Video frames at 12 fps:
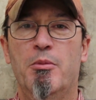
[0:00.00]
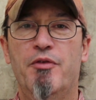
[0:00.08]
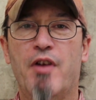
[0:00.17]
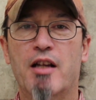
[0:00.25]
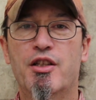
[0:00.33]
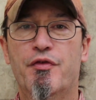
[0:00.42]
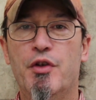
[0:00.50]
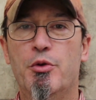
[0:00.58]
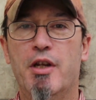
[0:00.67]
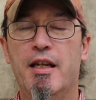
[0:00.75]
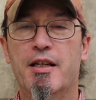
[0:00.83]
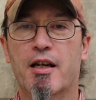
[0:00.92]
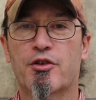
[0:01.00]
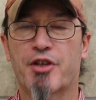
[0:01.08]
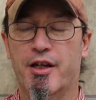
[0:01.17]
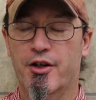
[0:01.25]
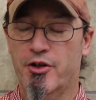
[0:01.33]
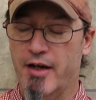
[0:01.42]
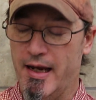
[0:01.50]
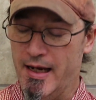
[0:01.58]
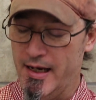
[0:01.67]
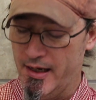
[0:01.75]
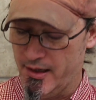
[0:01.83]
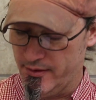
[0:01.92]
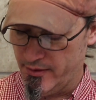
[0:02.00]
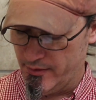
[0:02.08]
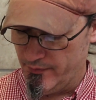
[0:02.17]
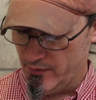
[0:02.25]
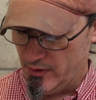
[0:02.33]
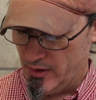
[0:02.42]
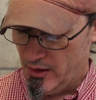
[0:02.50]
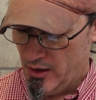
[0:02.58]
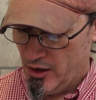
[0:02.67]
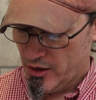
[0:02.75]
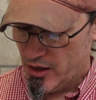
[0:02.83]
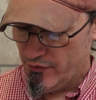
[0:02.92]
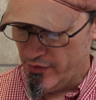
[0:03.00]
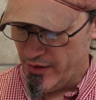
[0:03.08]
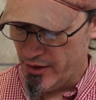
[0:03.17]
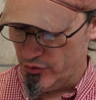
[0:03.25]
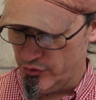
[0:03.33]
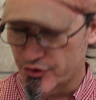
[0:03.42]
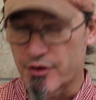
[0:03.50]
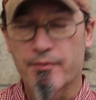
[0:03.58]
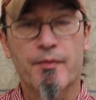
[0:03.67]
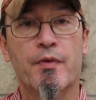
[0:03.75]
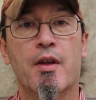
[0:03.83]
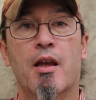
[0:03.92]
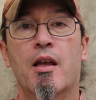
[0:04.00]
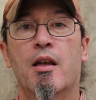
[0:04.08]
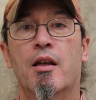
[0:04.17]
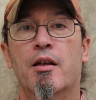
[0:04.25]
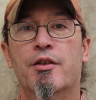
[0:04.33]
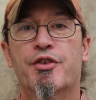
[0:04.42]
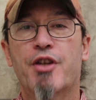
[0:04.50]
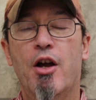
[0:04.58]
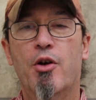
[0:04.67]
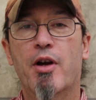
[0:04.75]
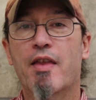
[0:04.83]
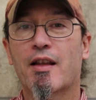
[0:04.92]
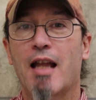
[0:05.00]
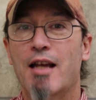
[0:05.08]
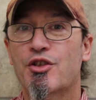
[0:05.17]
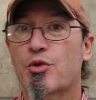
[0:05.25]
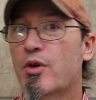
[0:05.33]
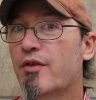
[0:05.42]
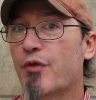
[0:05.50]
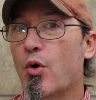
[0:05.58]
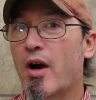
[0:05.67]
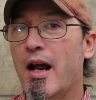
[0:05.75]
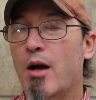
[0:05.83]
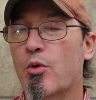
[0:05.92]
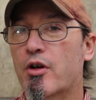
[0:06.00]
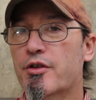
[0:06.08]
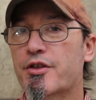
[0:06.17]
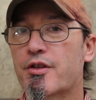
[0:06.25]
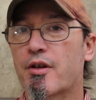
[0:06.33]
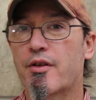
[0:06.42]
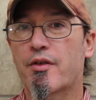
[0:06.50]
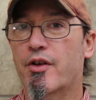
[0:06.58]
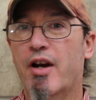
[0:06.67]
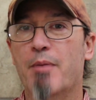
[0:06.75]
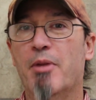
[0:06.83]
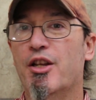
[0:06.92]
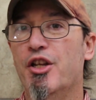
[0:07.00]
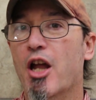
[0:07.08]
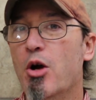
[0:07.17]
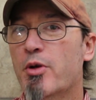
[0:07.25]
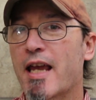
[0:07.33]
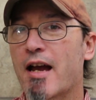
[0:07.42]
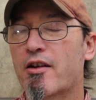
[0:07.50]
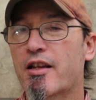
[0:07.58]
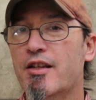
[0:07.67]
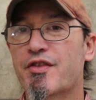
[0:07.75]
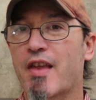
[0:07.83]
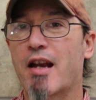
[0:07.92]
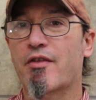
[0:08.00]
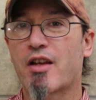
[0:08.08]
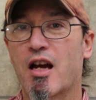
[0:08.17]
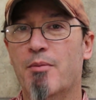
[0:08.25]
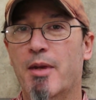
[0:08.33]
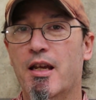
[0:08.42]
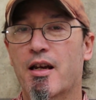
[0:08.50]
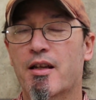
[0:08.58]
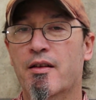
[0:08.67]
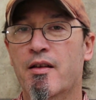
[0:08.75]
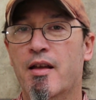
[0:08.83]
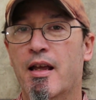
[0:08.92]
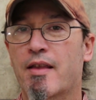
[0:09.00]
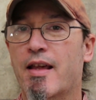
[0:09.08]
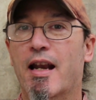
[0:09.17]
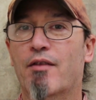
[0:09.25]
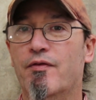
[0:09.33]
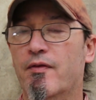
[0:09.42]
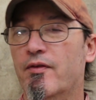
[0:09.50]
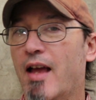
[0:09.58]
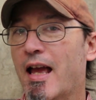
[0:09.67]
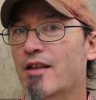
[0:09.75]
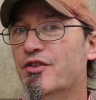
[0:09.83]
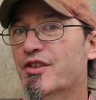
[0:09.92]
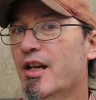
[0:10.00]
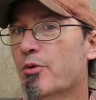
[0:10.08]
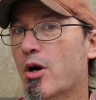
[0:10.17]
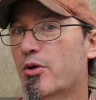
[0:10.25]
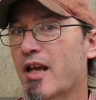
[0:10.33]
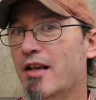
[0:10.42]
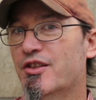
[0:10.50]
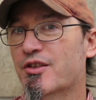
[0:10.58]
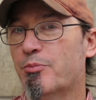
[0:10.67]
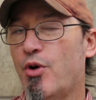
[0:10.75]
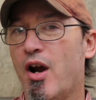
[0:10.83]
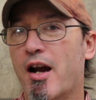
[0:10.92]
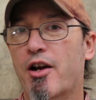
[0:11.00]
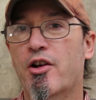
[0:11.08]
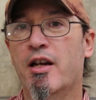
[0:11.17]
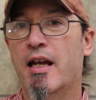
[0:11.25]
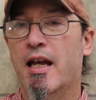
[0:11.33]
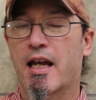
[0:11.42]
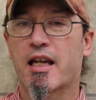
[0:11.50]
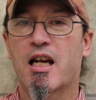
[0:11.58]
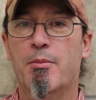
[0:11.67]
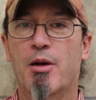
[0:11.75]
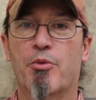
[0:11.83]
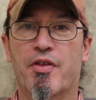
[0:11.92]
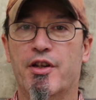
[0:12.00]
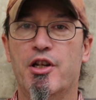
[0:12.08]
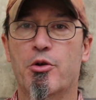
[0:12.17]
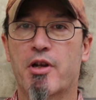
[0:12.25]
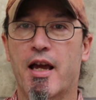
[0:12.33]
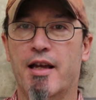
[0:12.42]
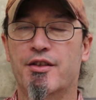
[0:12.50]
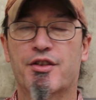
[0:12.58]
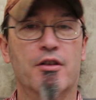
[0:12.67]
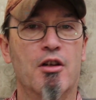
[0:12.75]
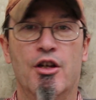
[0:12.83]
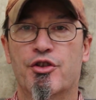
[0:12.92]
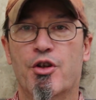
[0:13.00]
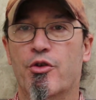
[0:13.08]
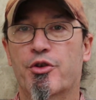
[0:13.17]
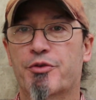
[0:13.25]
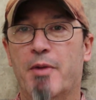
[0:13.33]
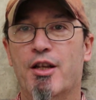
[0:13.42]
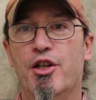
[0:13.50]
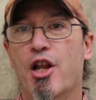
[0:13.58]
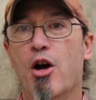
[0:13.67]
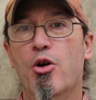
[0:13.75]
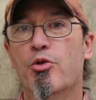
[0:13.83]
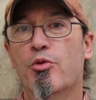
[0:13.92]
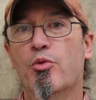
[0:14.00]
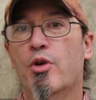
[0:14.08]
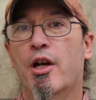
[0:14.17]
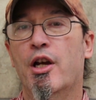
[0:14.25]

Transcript: find you a few details here and cover those. So in the last 24 hours, there have been no counties that have come in that have had 0 cases prior and come in with a new case. So there's been no